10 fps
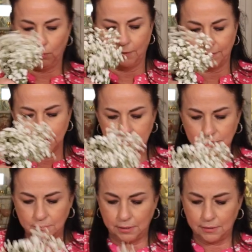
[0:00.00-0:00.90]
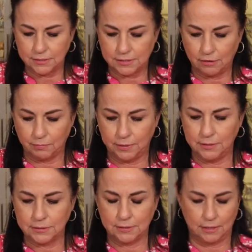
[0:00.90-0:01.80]
I want this to be the
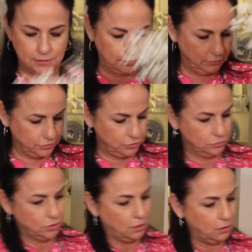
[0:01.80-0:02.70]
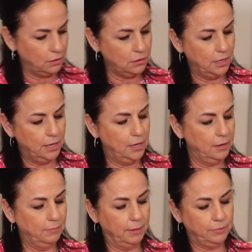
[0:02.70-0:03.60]
centerpiece. That's a little too tall.
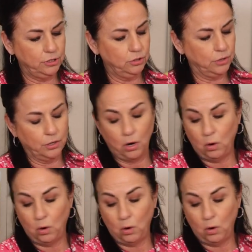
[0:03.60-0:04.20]
Remember, you can